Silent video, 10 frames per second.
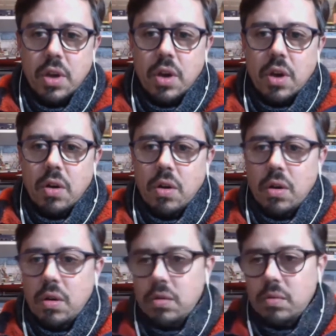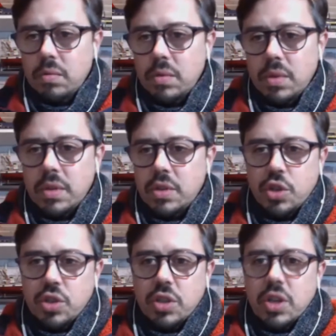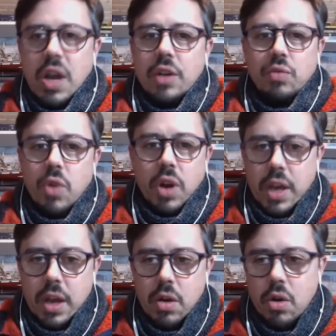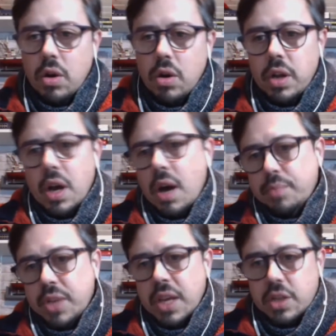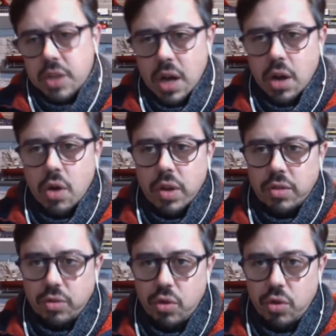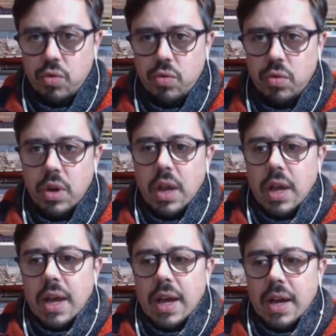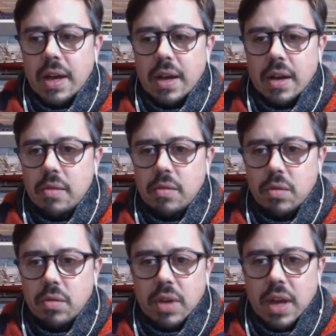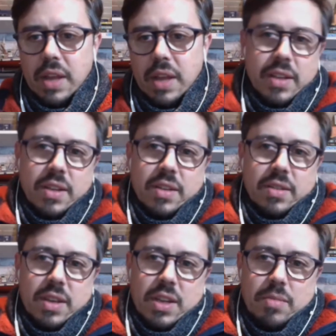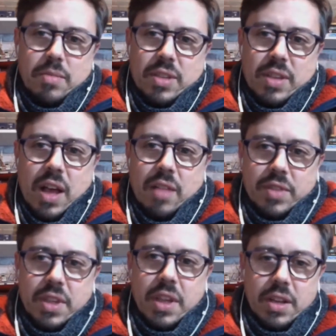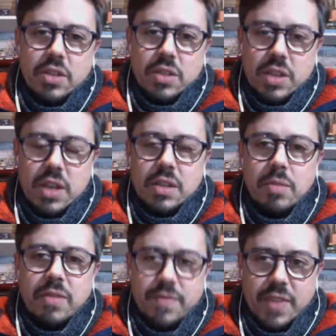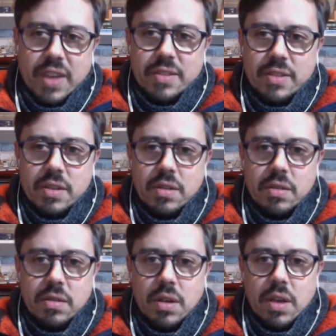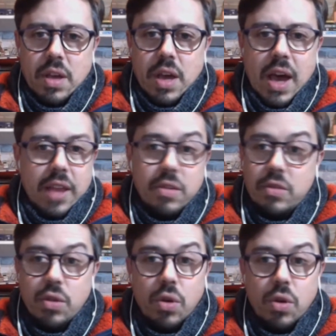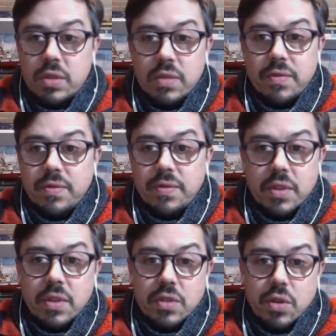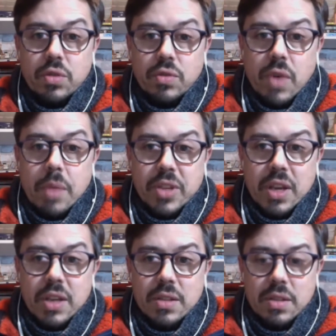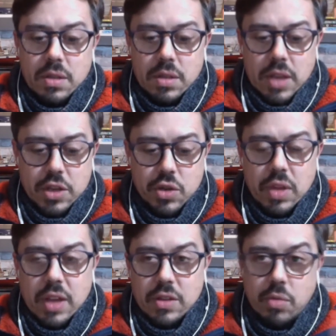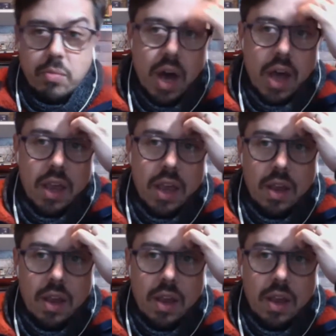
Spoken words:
or just not working or an update not going through. That doesn't need to be solved. That just needs to be fixed. And there's loads of websites that do that. So my